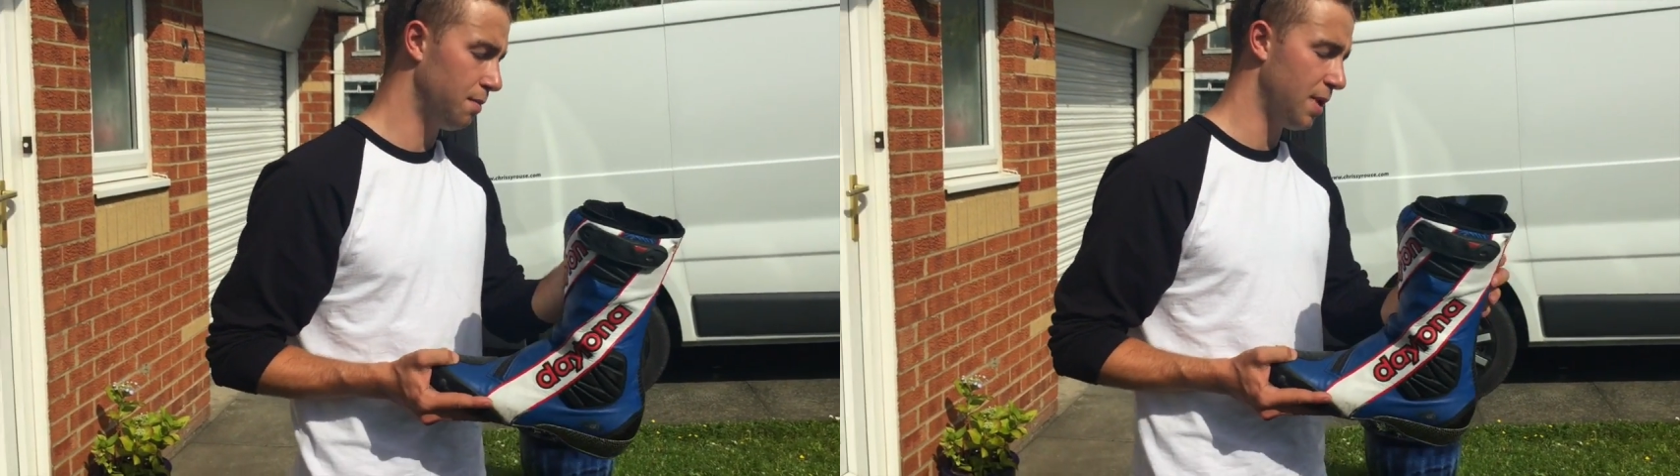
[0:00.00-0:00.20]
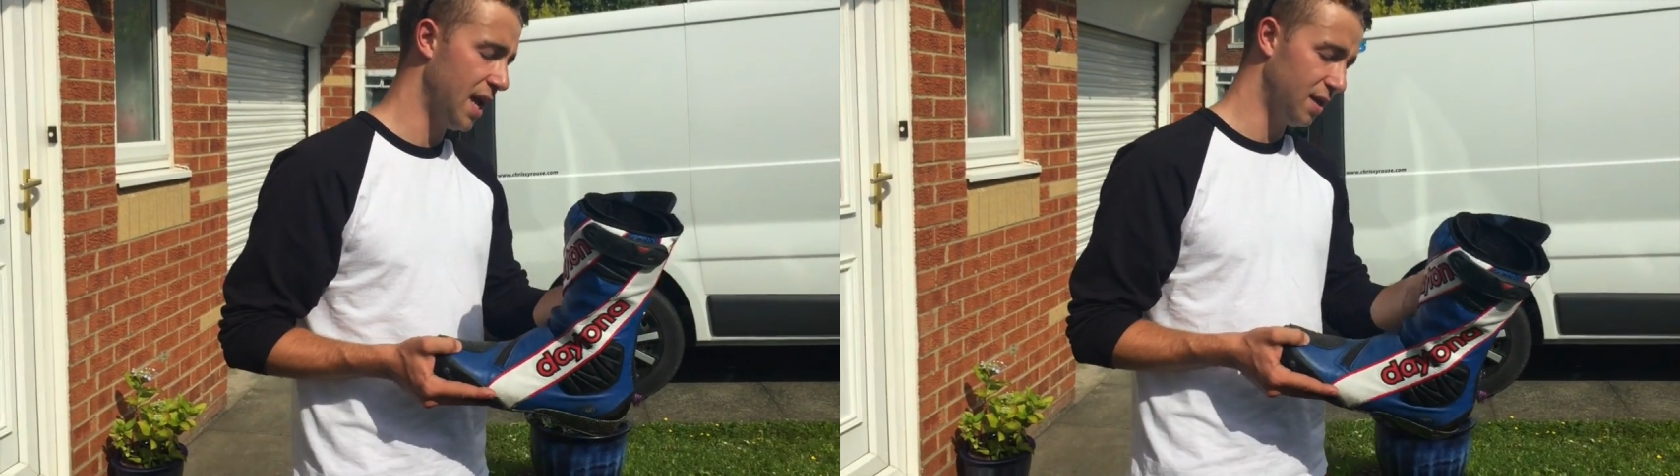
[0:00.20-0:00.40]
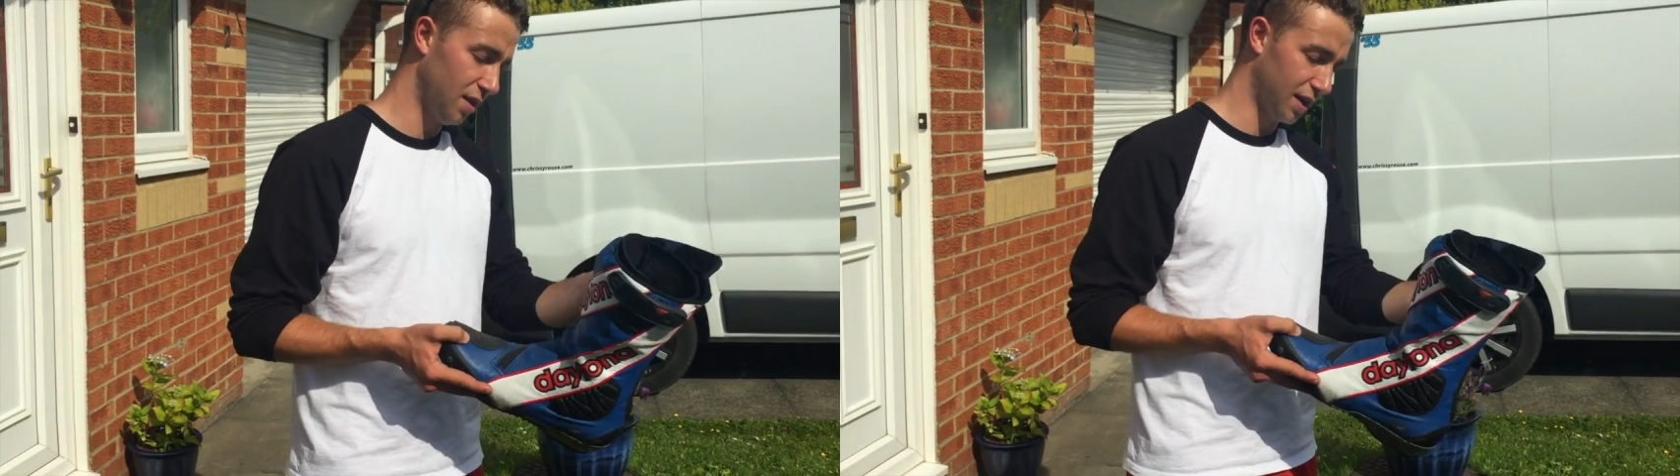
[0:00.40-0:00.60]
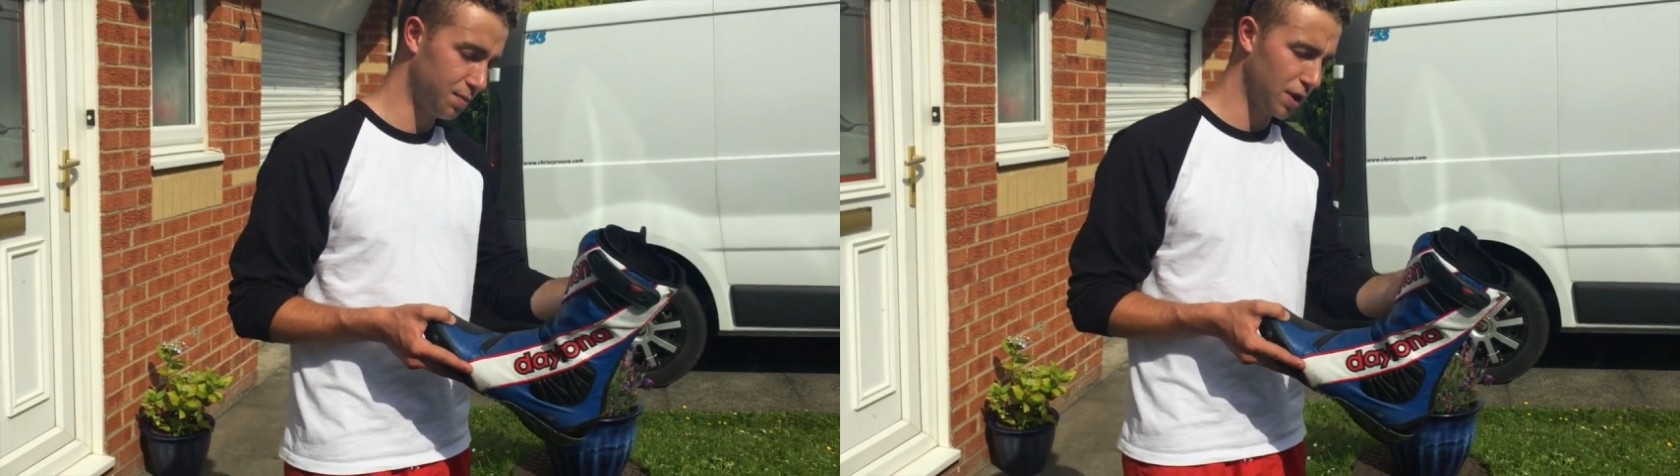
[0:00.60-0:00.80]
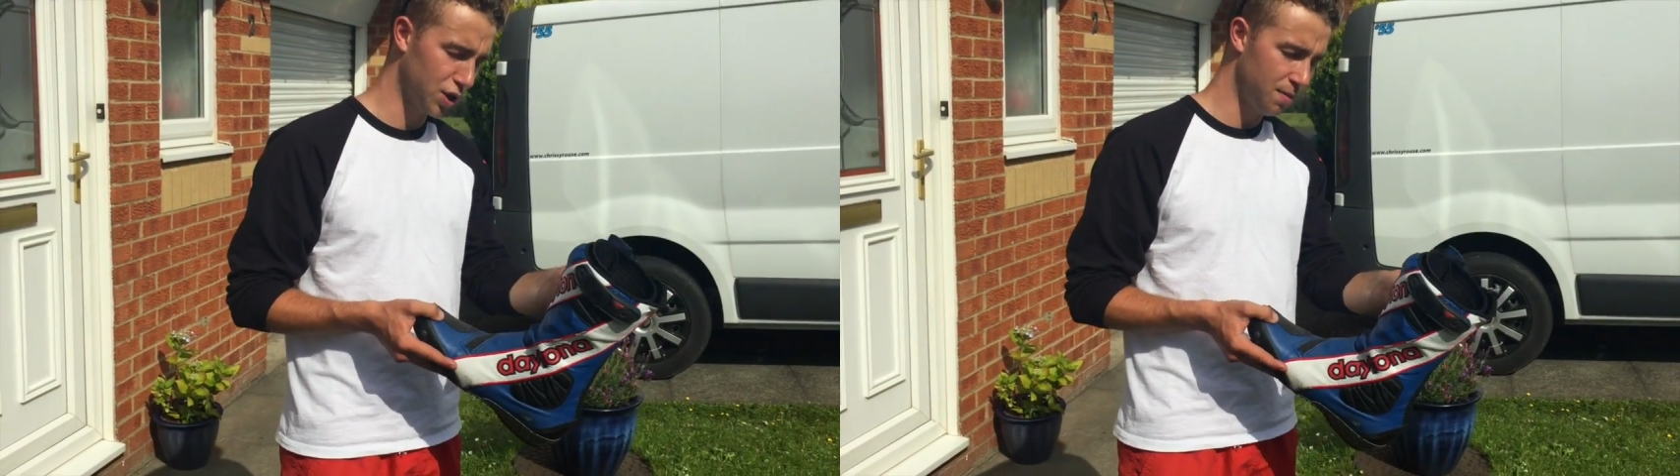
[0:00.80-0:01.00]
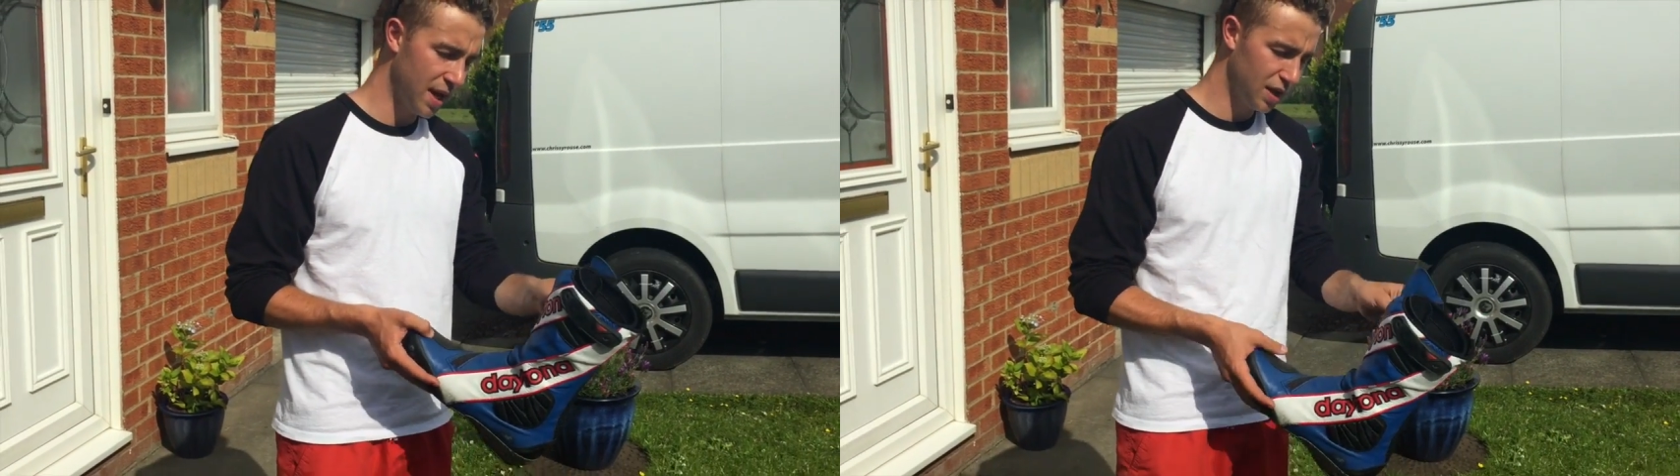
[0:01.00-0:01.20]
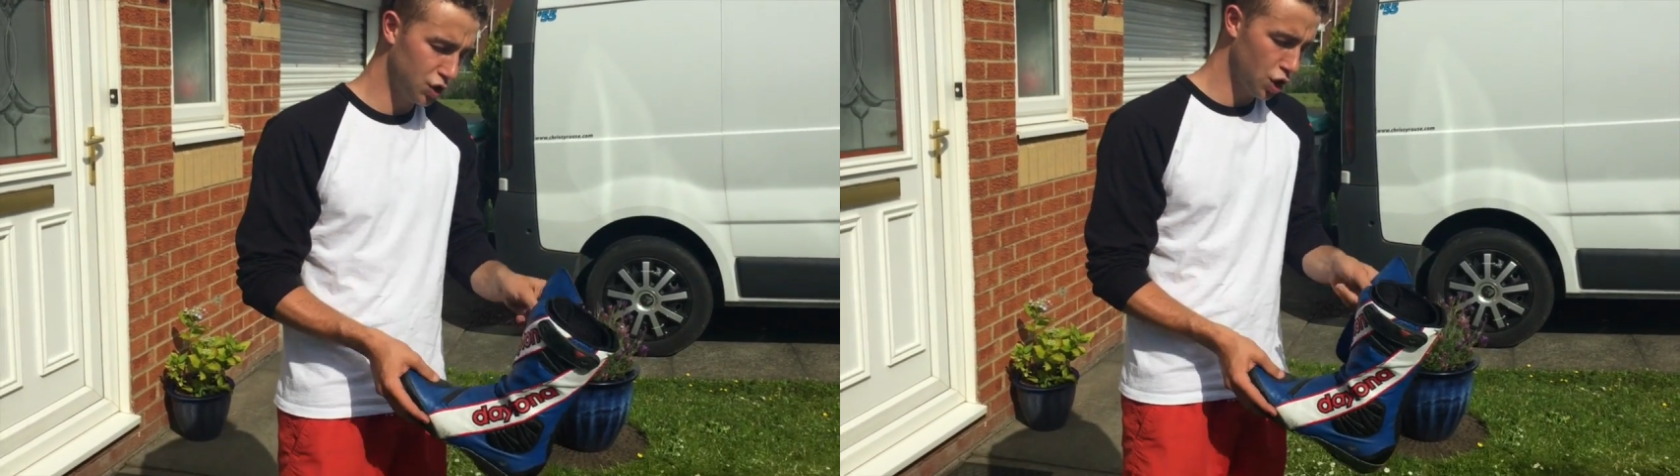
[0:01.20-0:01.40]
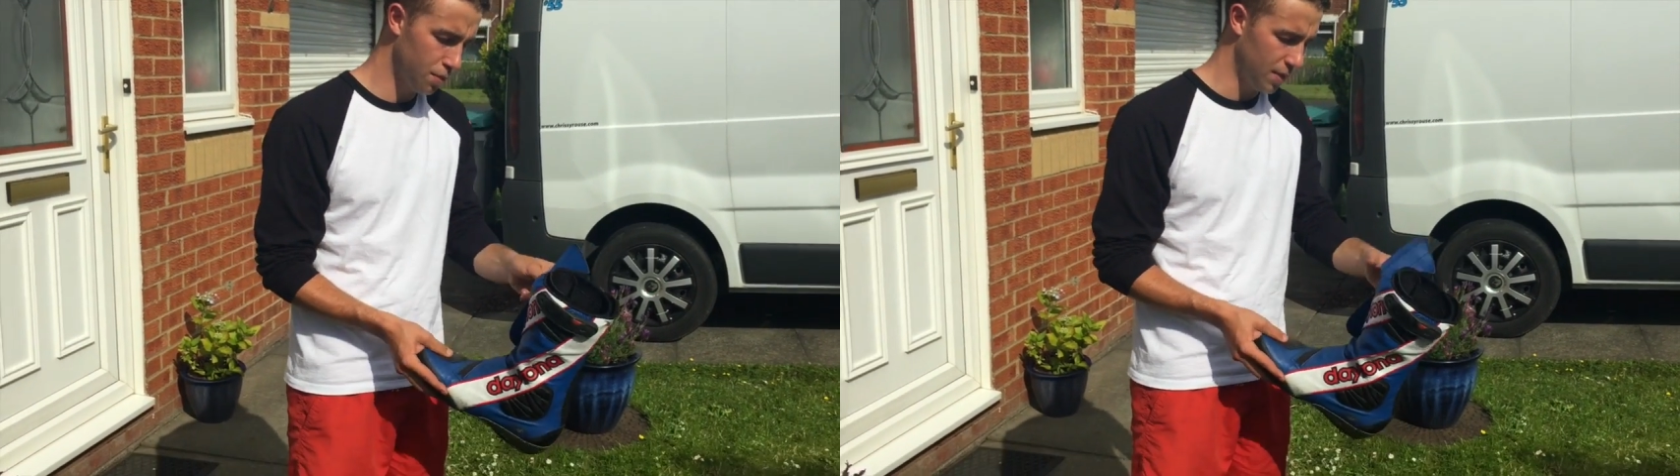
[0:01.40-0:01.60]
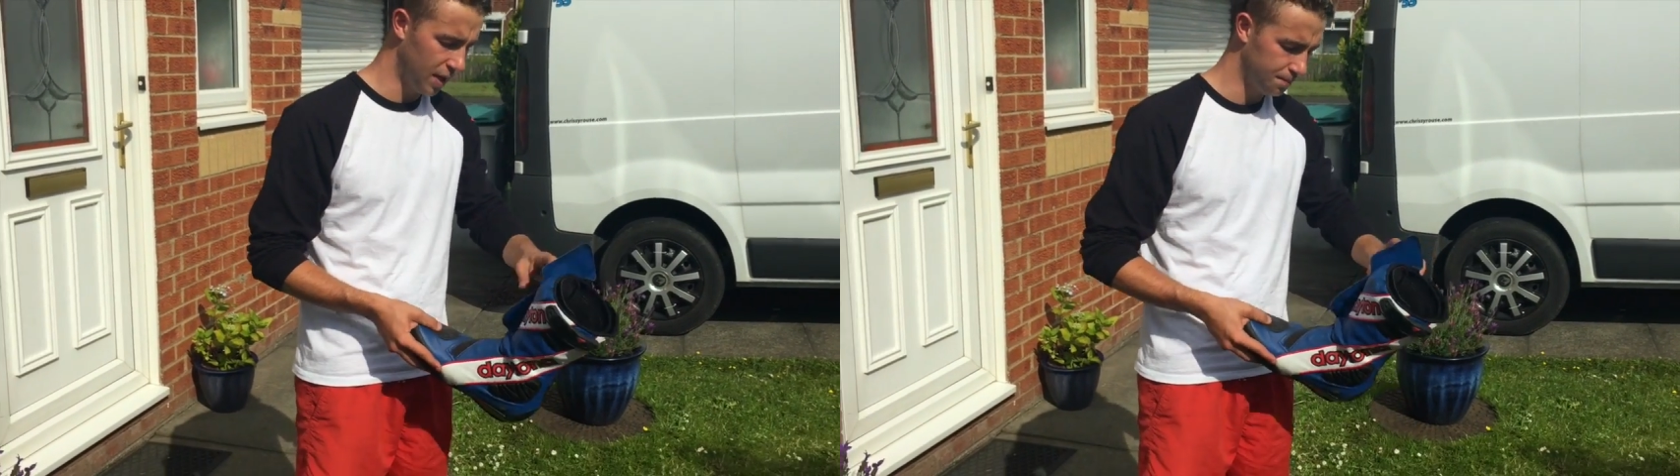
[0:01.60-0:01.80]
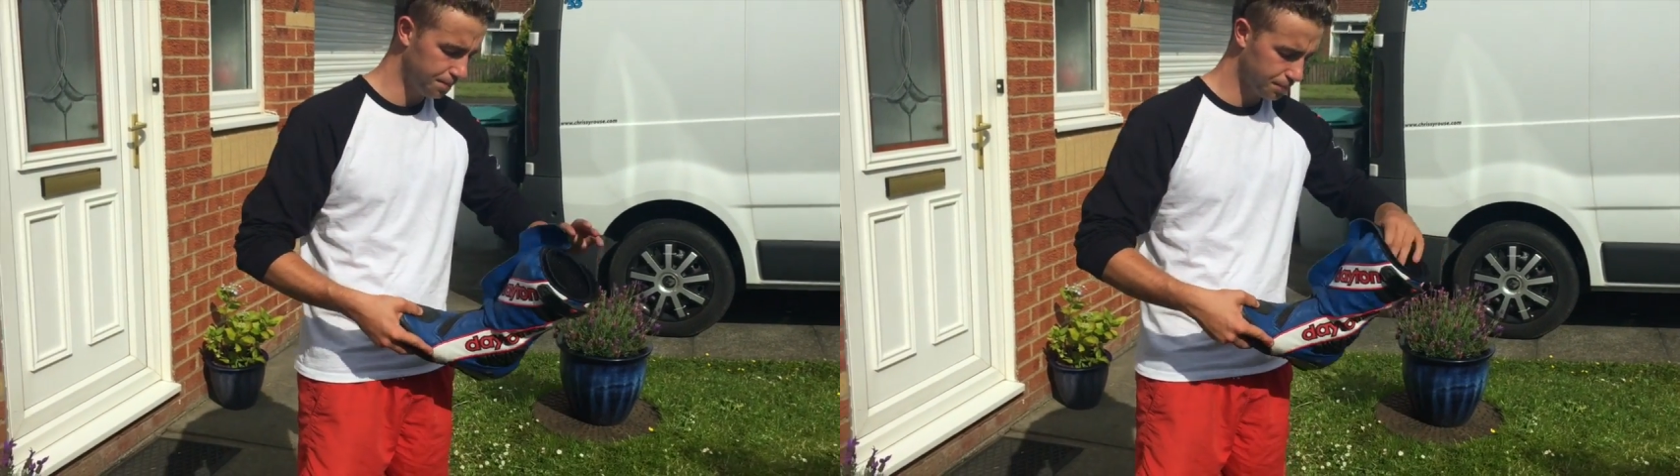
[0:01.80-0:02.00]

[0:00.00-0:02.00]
made like specially made in Germany,